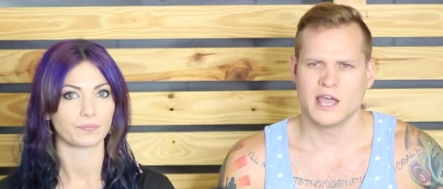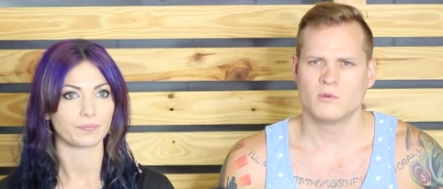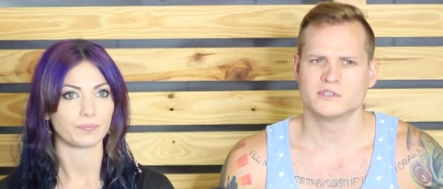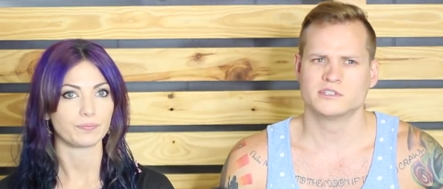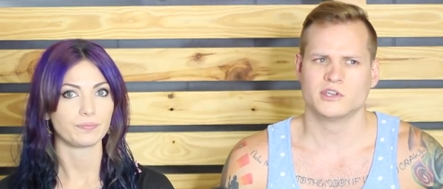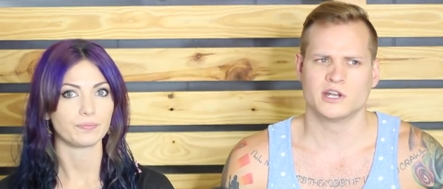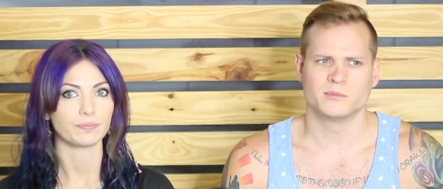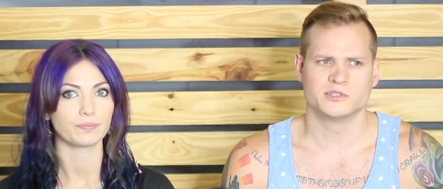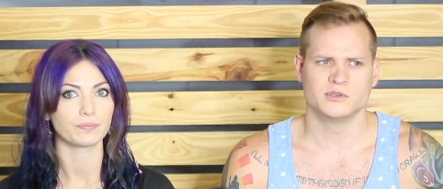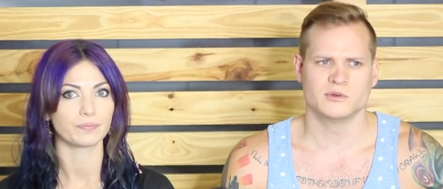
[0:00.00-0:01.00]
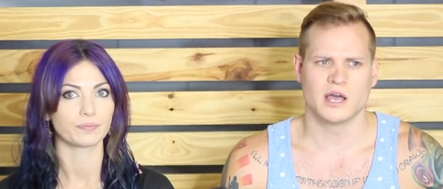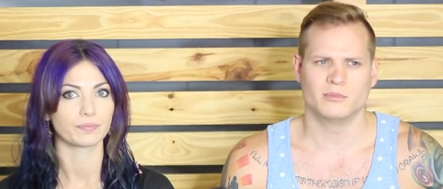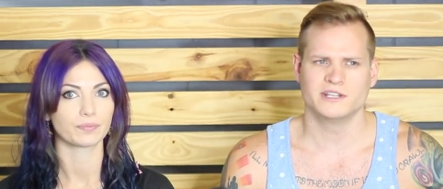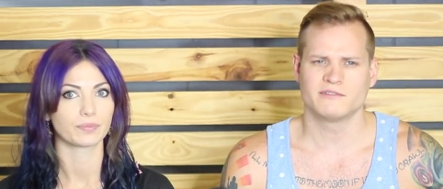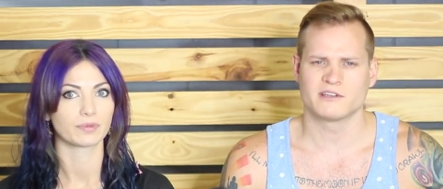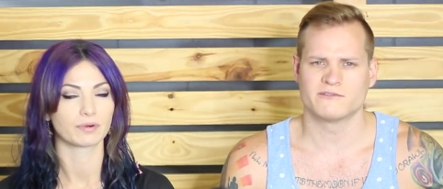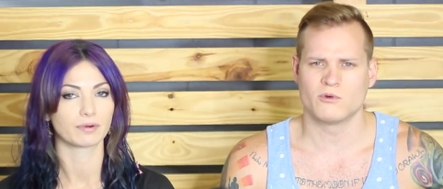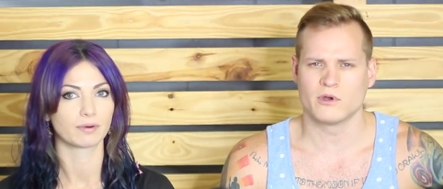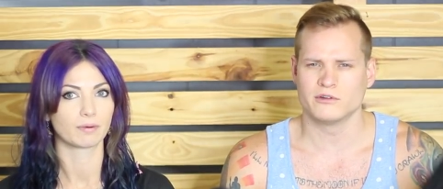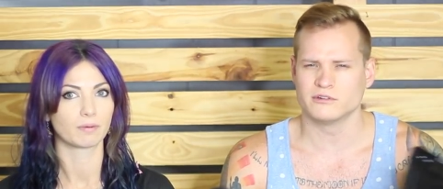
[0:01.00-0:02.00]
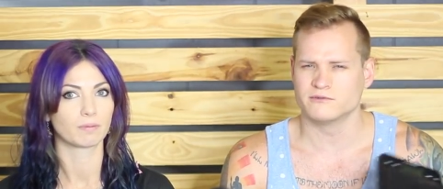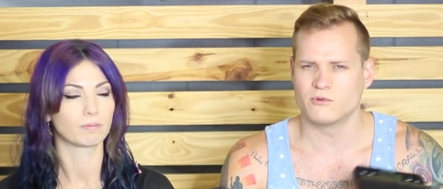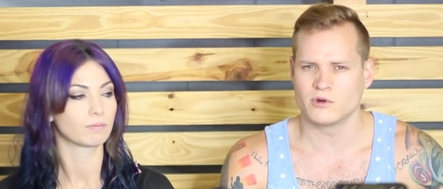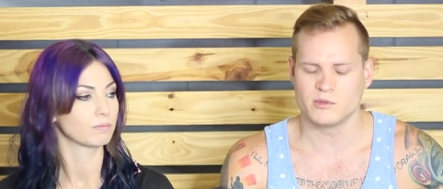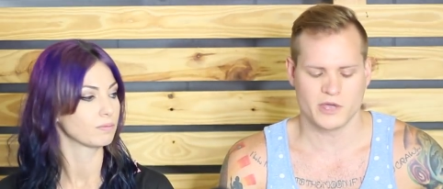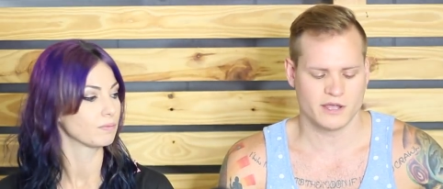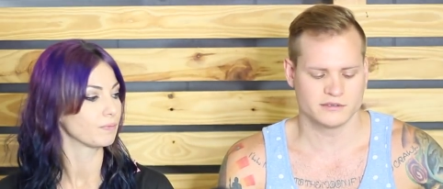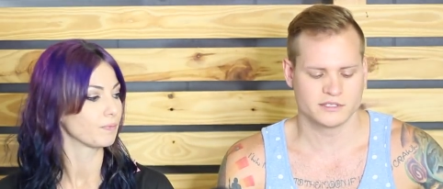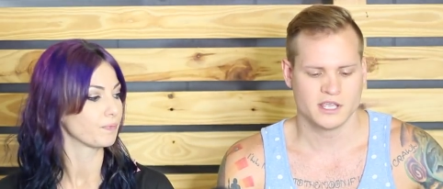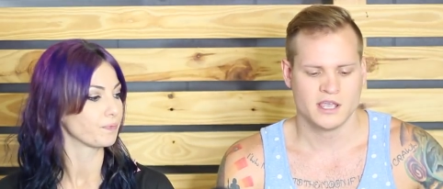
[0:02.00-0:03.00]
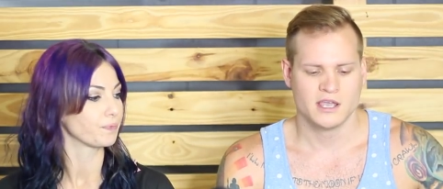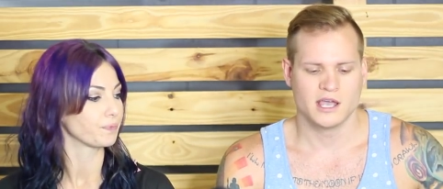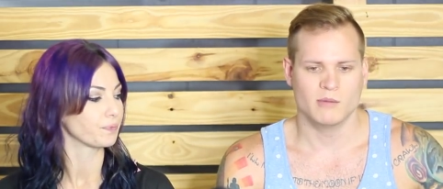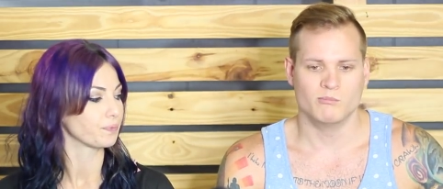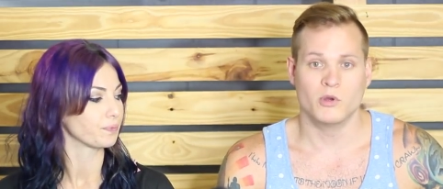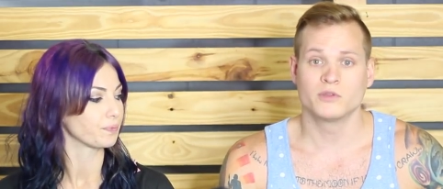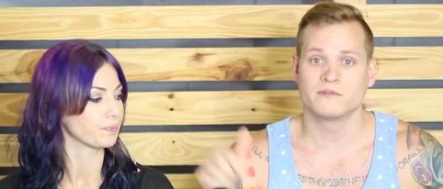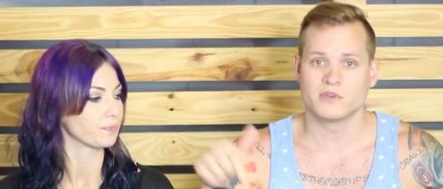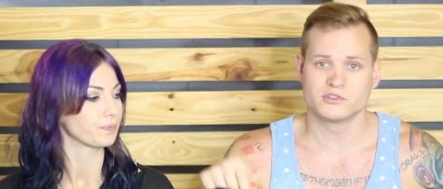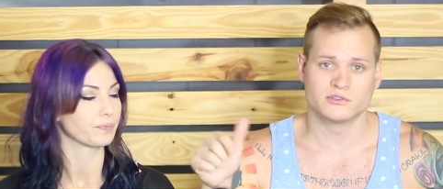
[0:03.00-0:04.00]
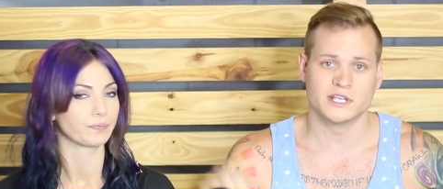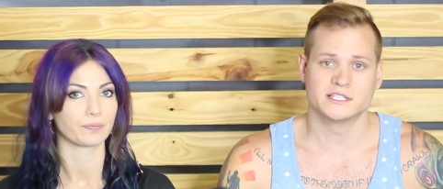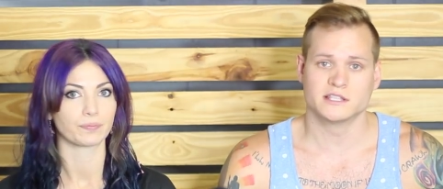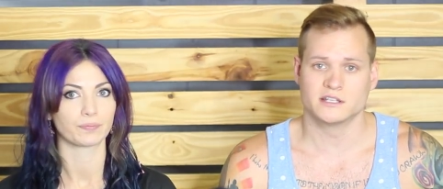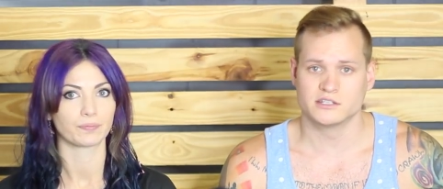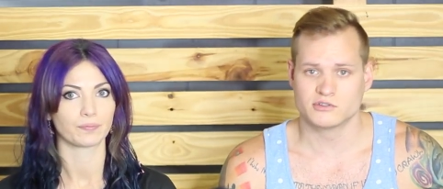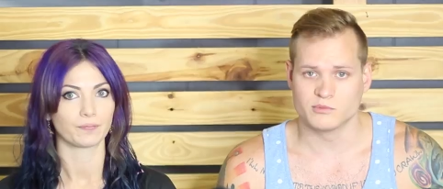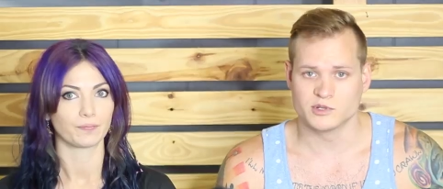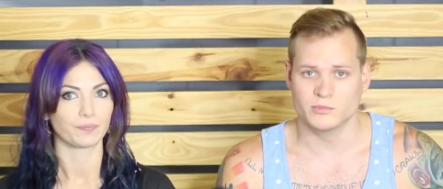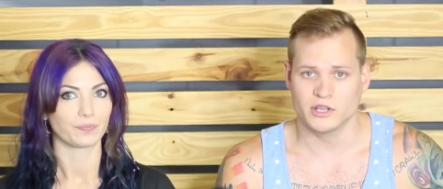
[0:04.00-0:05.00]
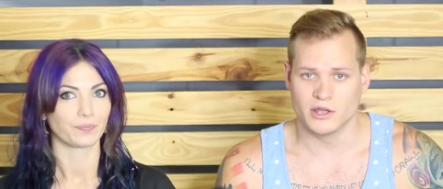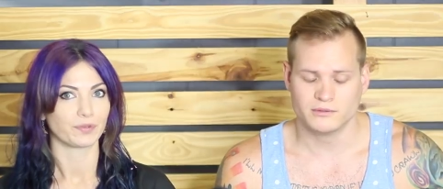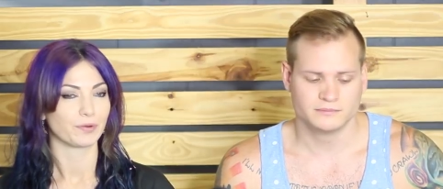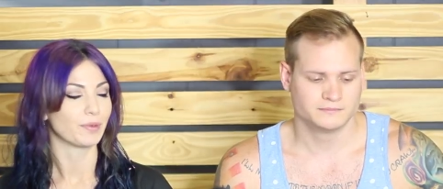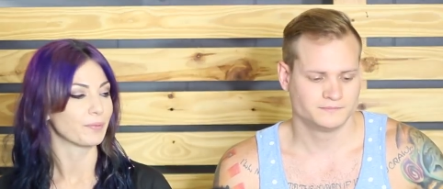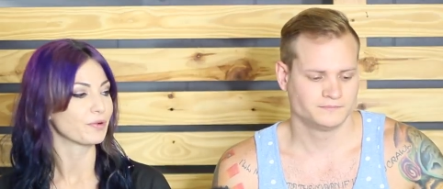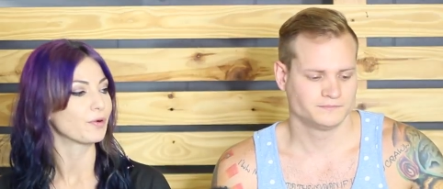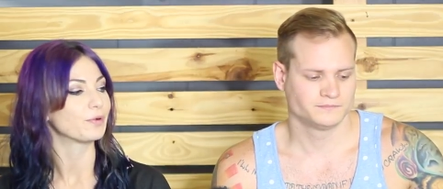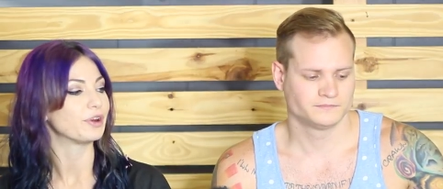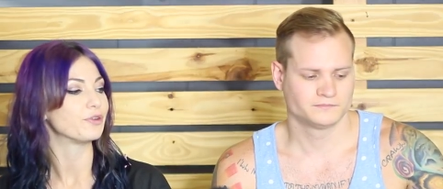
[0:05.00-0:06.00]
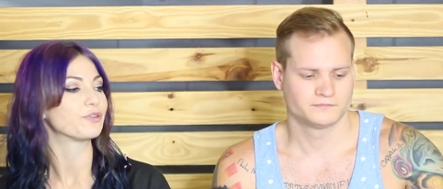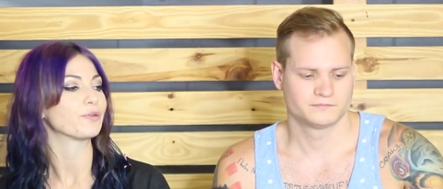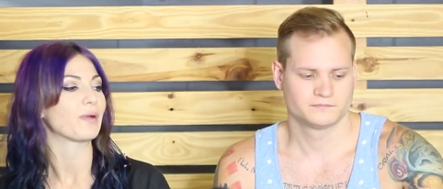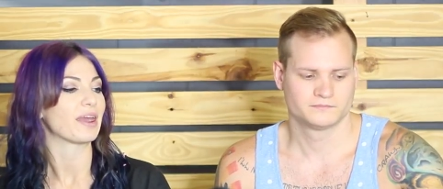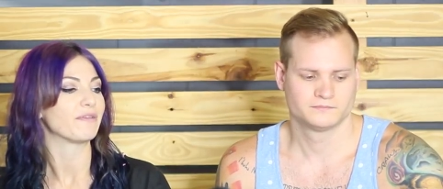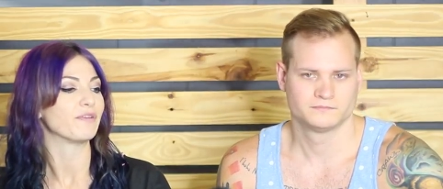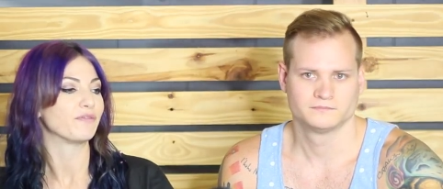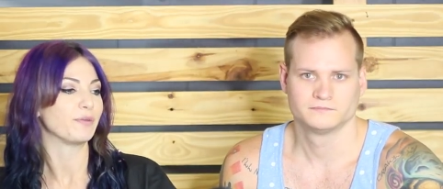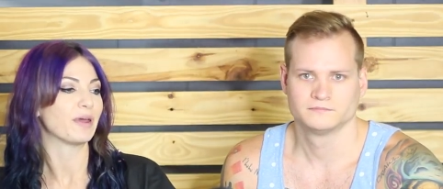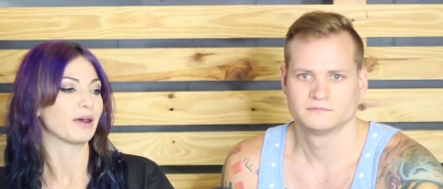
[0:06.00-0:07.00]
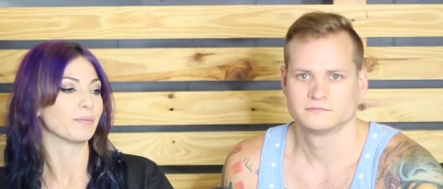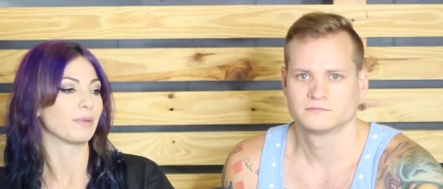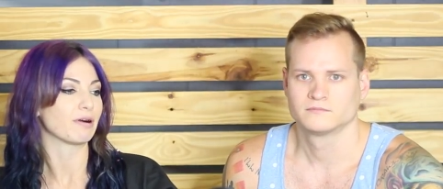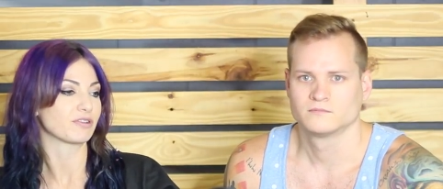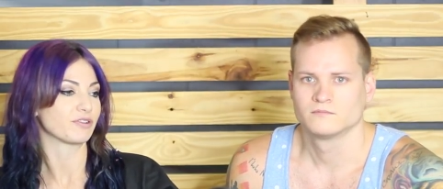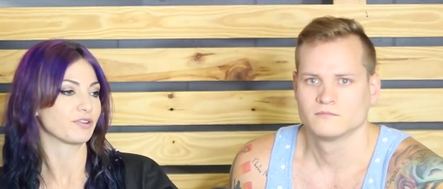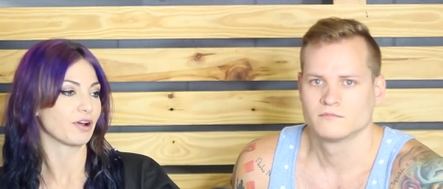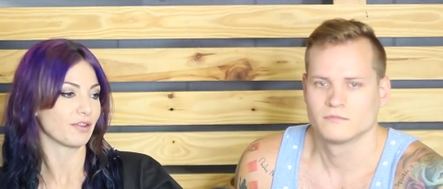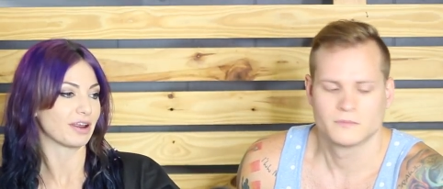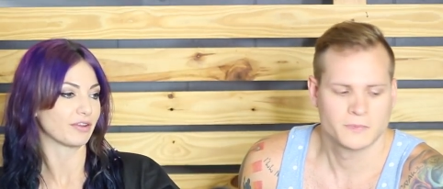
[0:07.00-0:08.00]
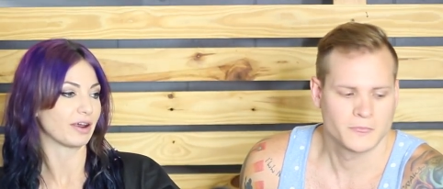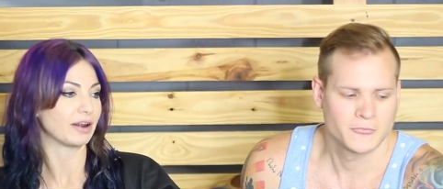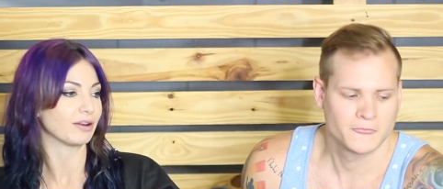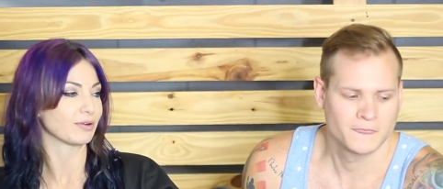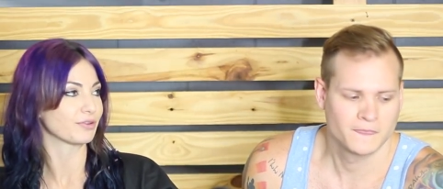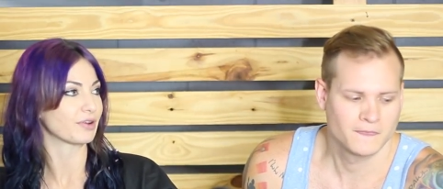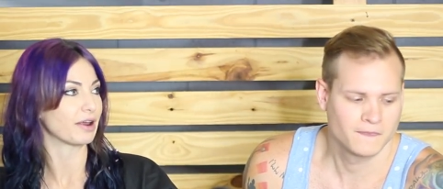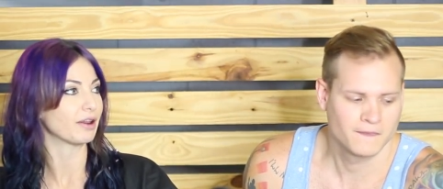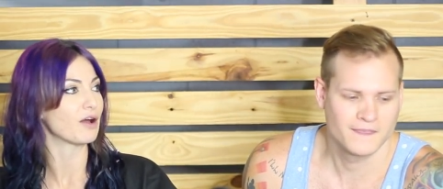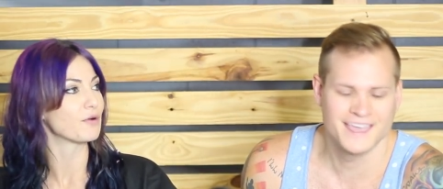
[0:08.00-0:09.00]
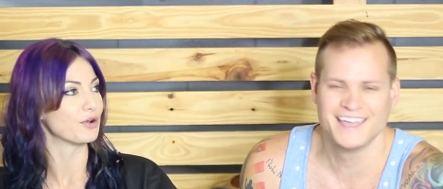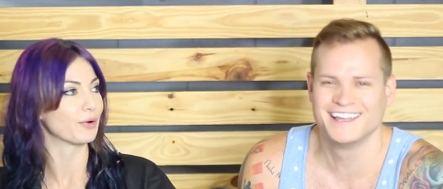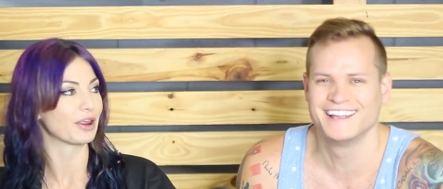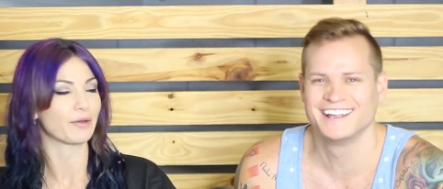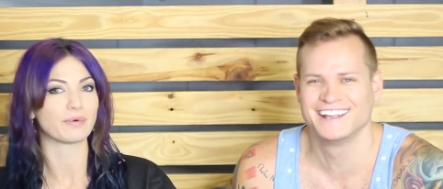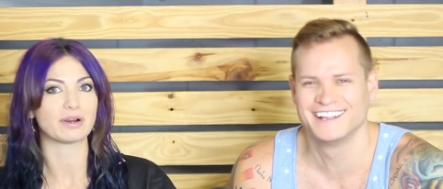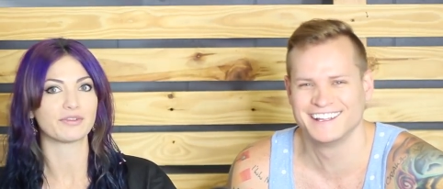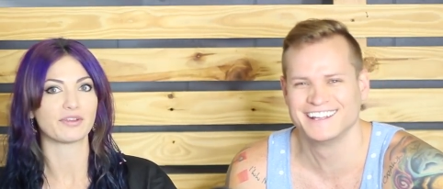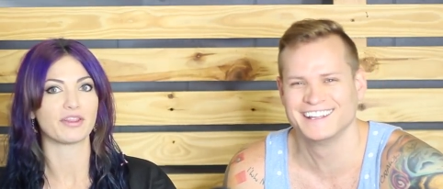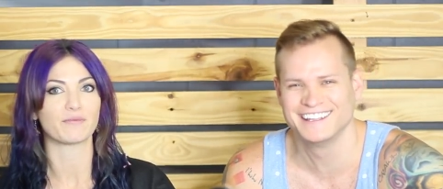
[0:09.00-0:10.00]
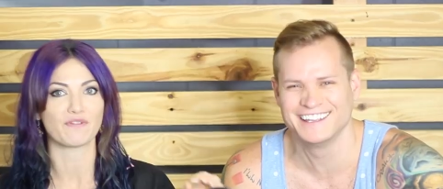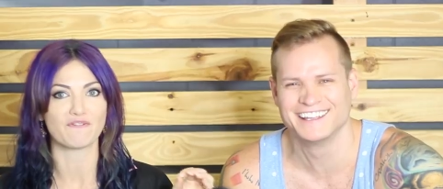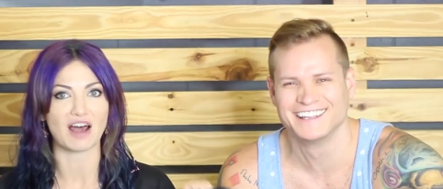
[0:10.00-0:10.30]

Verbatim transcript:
Speaker 1: That one's good up to, I believe like 440 pounds. Um, both of those are linked in the description below.
Speaker 2: Remember when we used to weigh 50 pound boxes on that tiny little scale, how annoying it was? And then we